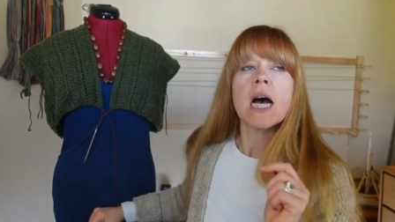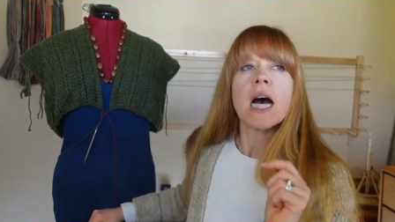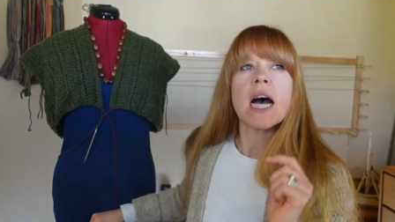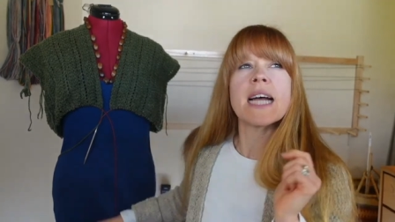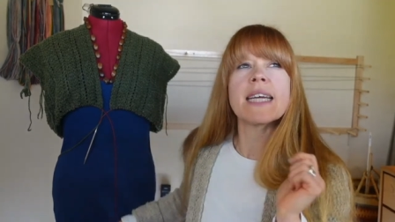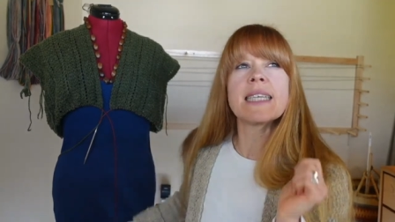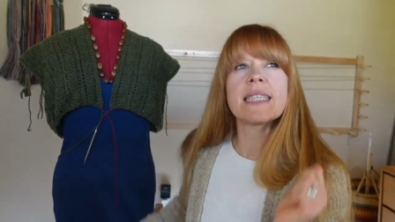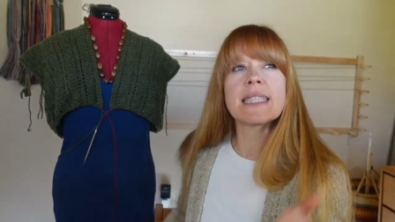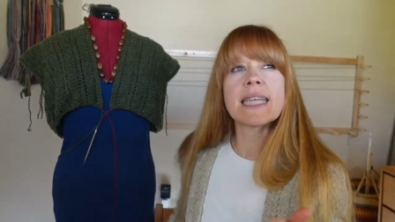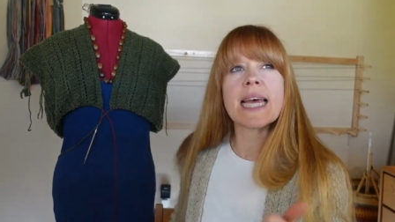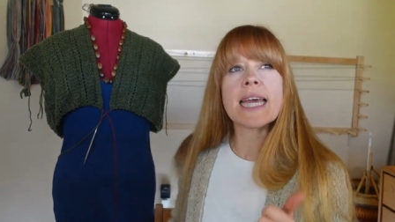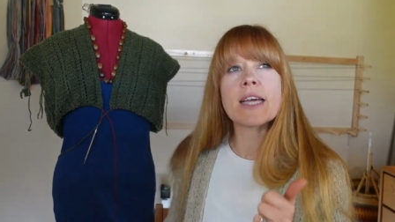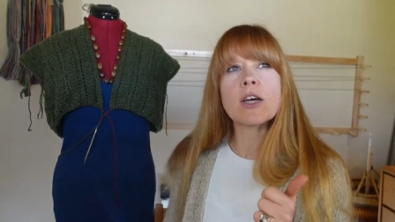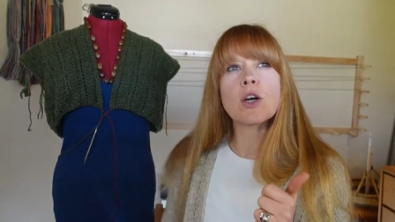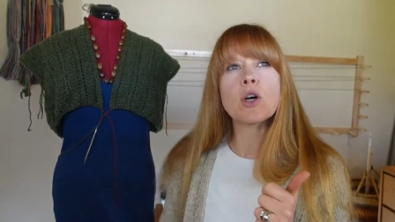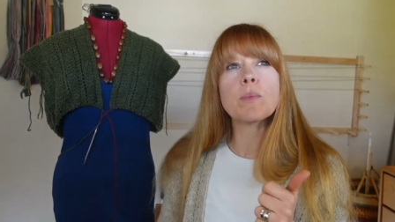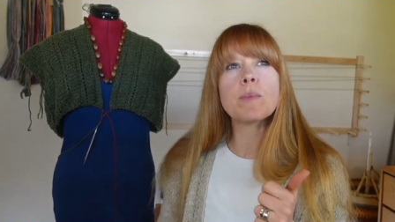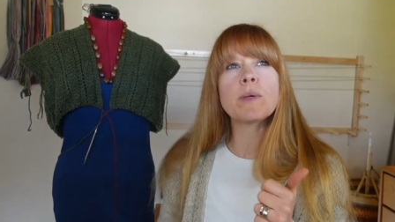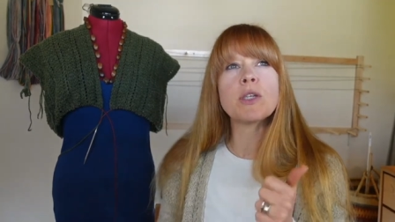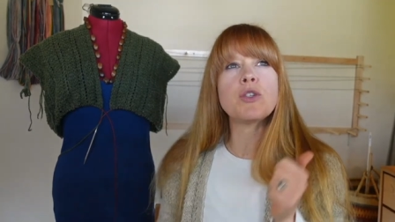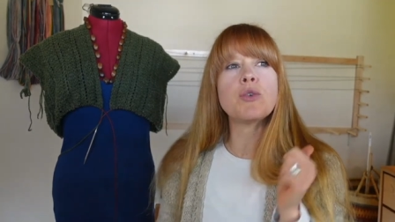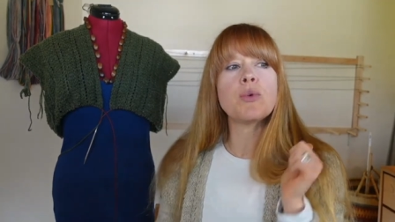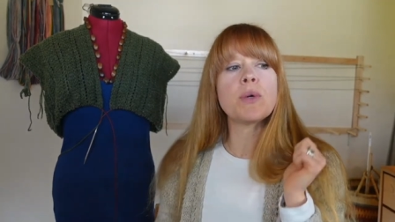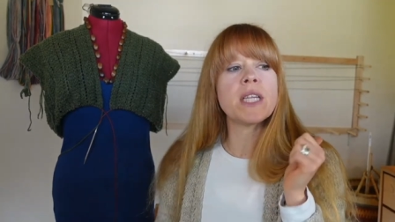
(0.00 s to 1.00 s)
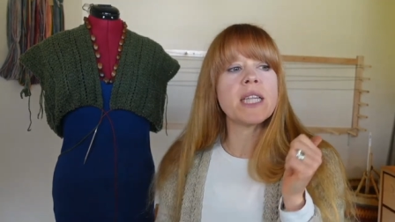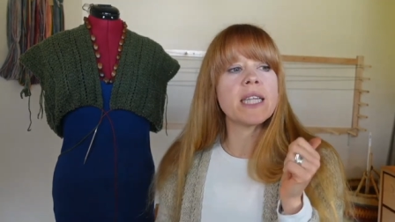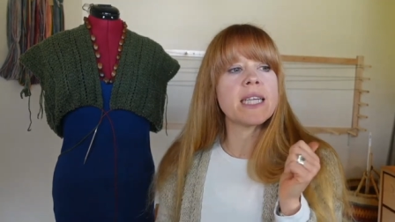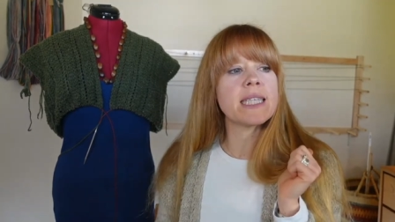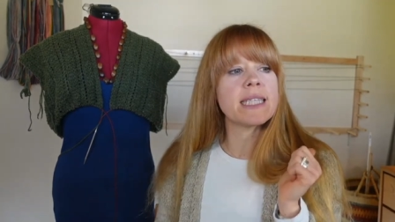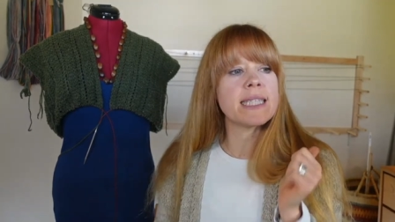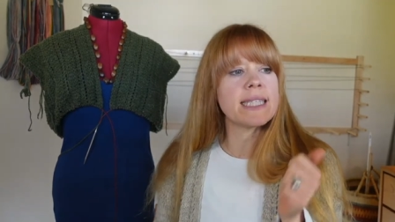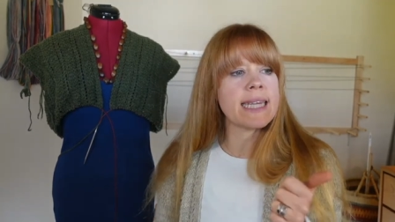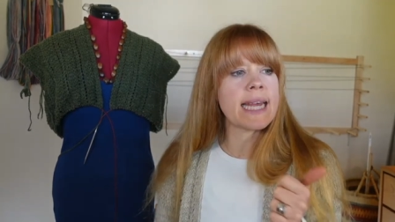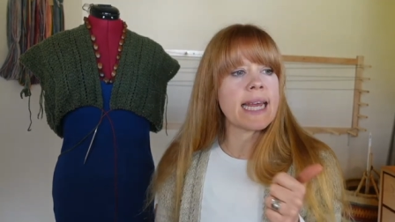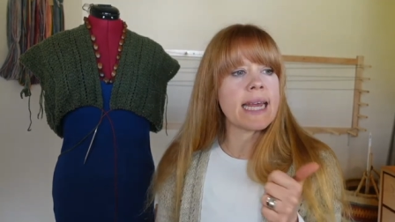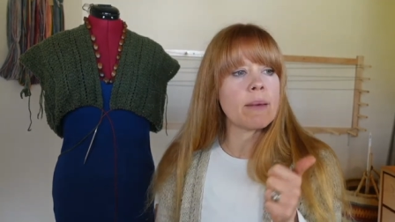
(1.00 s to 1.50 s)
I cycle between the
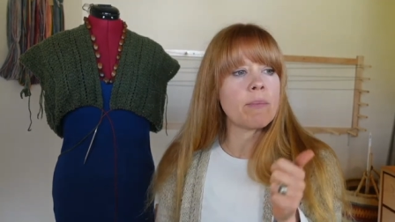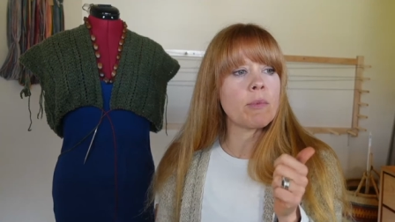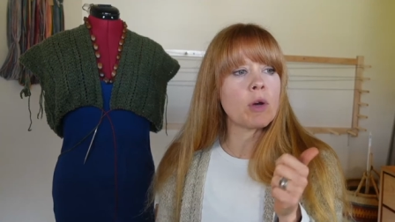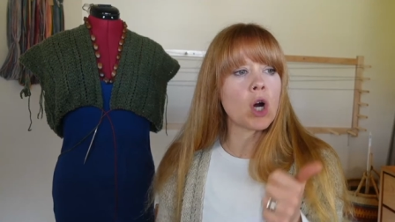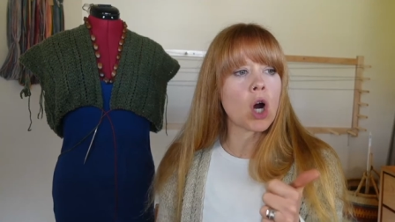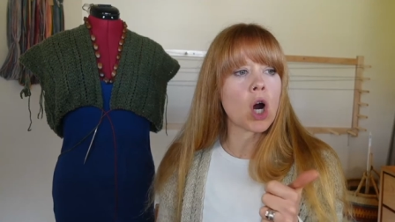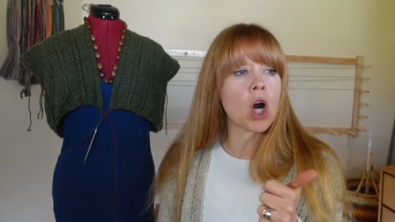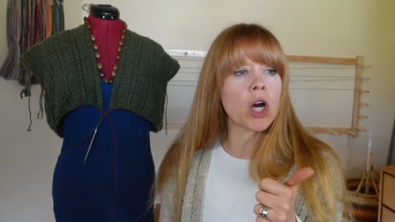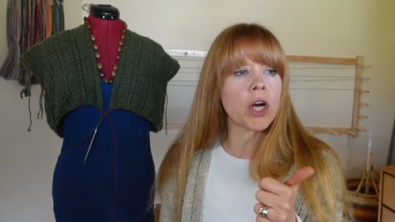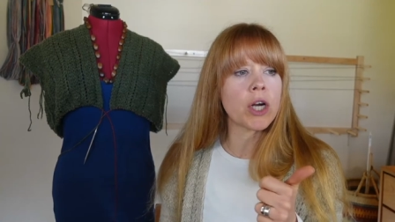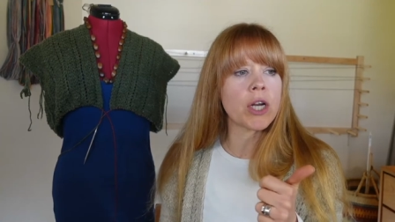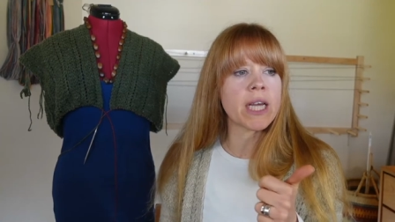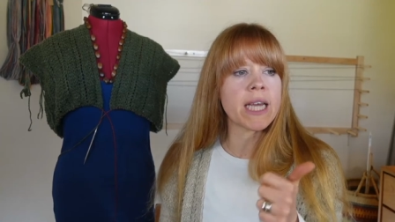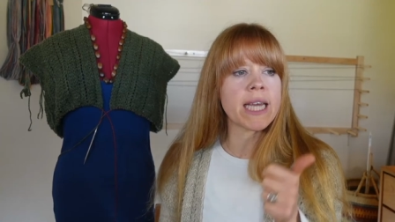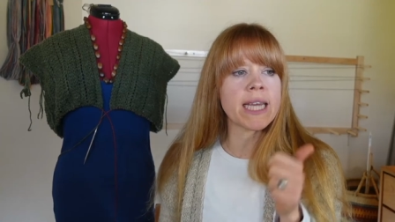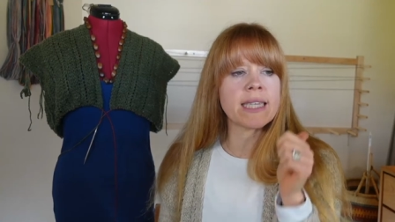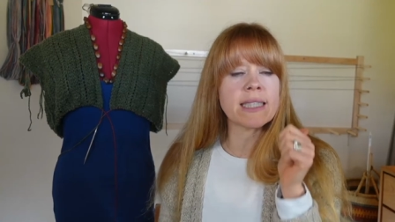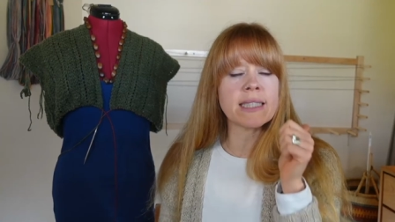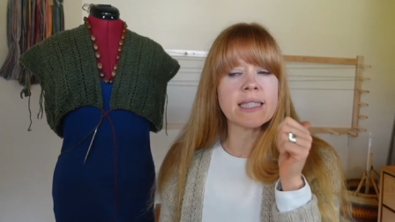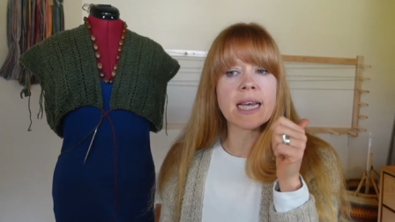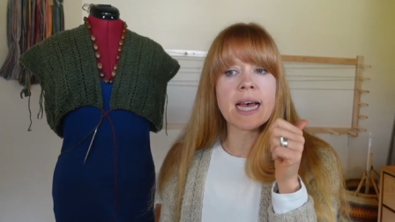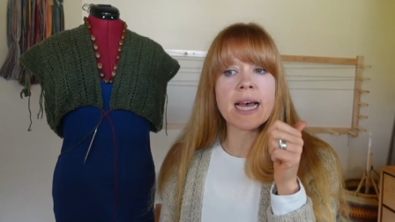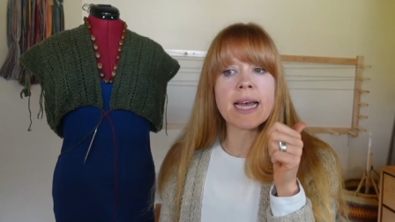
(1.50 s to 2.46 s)
same cardigans.